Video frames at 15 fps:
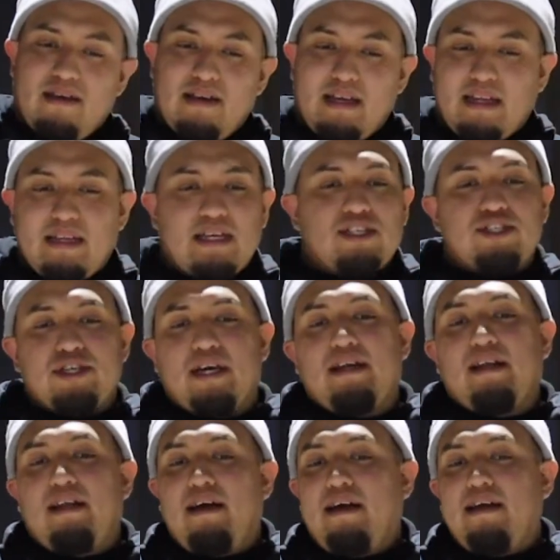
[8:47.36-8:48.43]
it did shine a
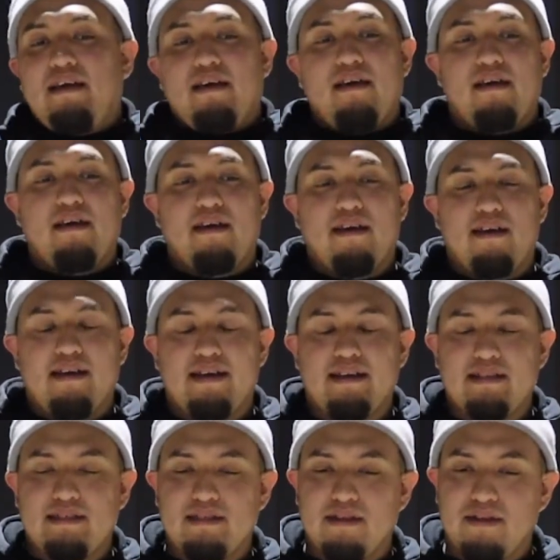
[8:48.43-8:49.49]
light
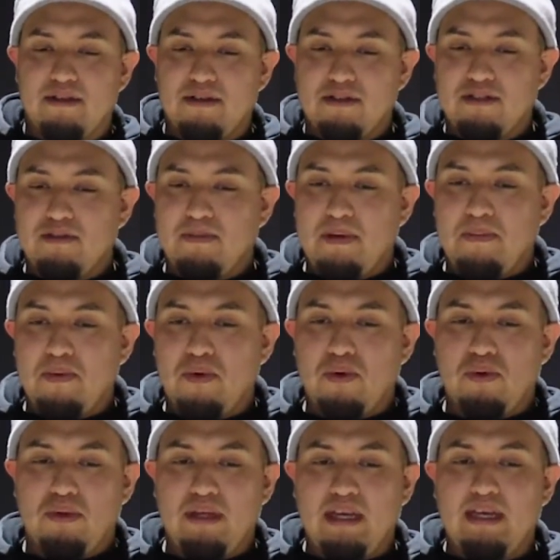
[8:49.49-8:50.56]
as uh, to people
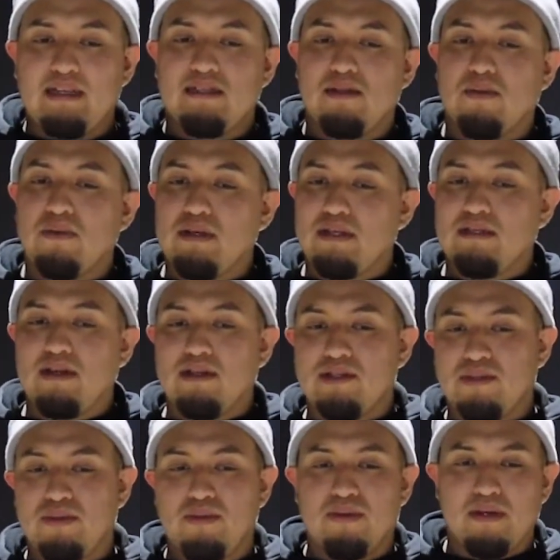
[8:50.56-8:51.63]
who need someone to talk
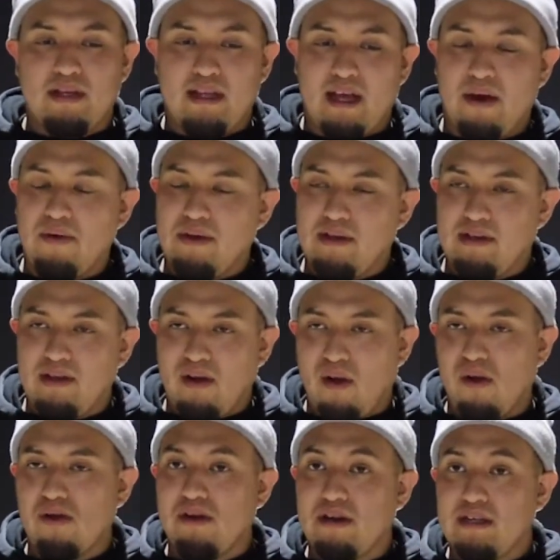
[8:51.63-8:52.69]
to, how
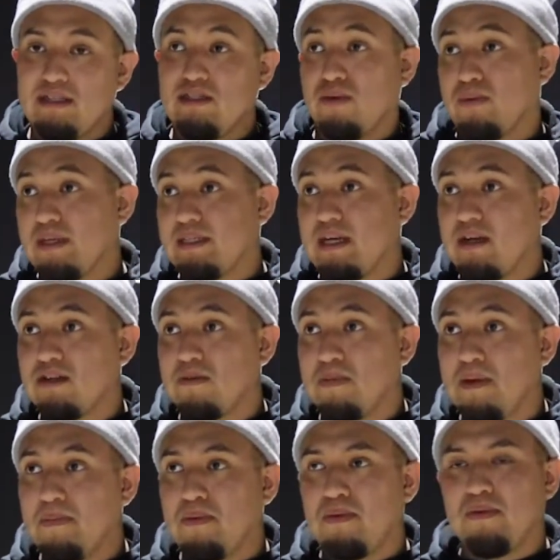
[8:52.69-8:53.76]
hard it is to reach out to
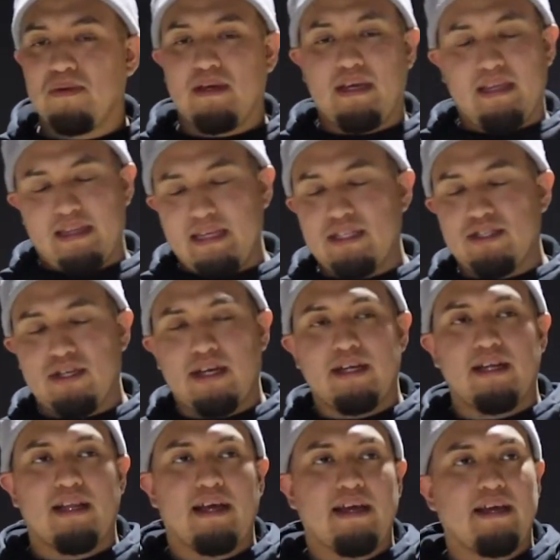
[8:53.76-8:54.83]
people. It did shine
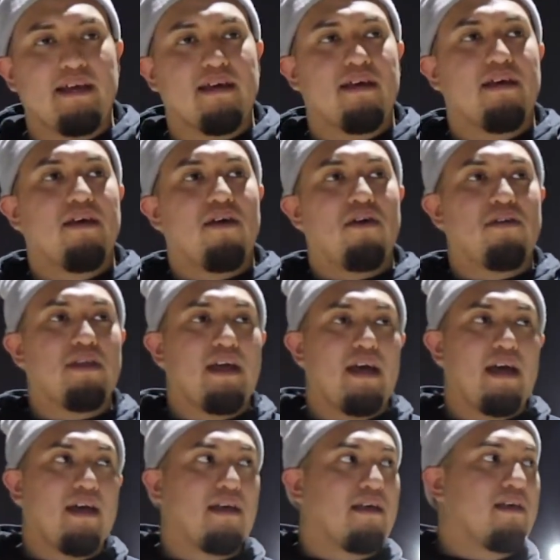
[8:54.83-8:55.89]
a light on
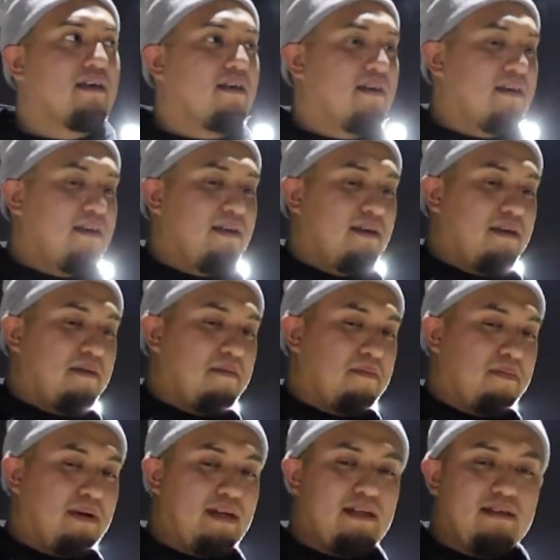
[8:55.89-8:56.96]
that,
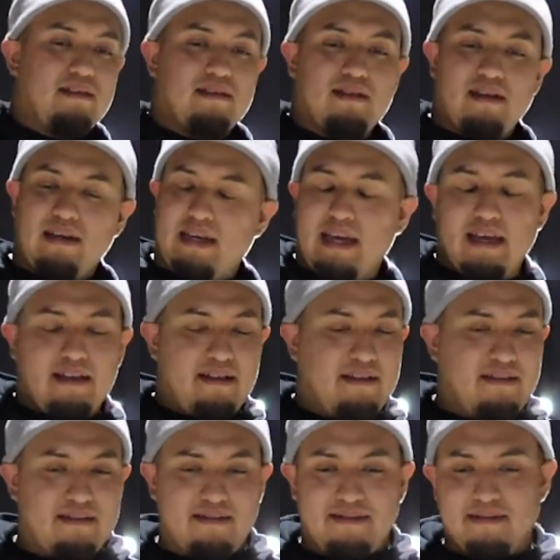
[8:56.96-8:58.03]
but again,
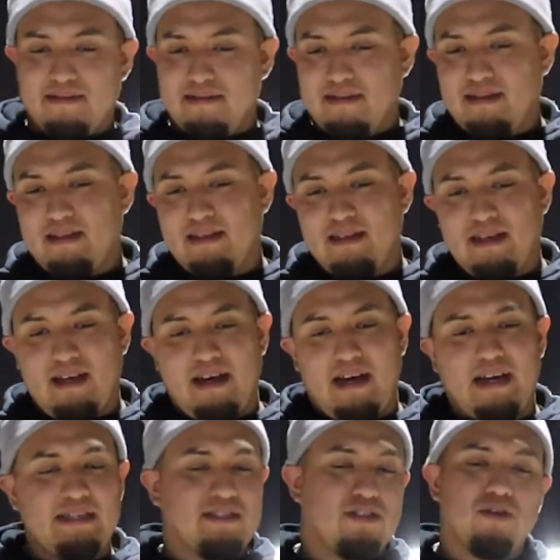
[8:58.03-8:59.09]

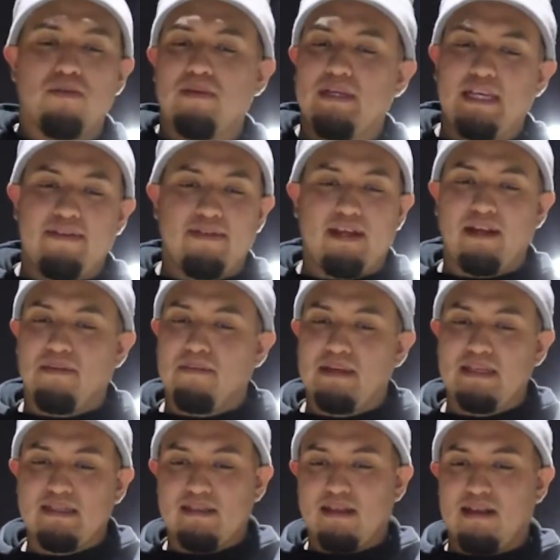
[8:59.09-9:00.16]
I still believe that it
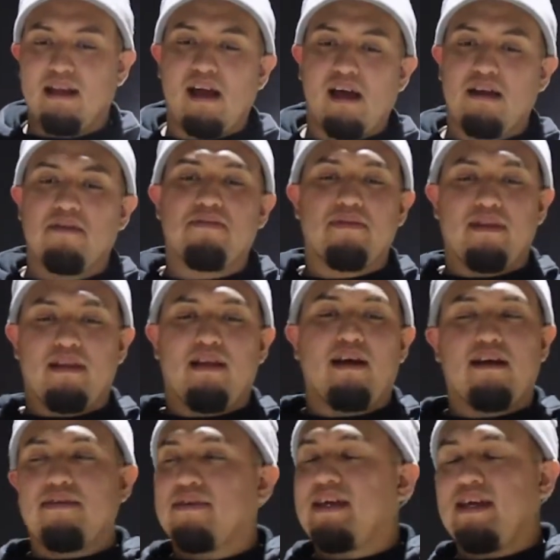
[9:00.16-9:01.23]
missed a lot of a
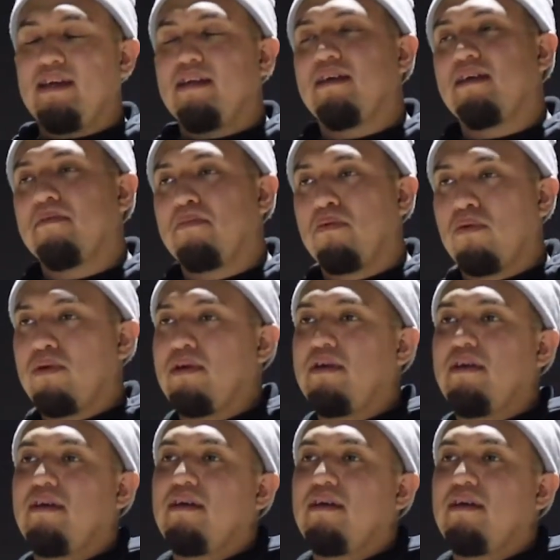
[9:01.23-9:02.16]
lot of key important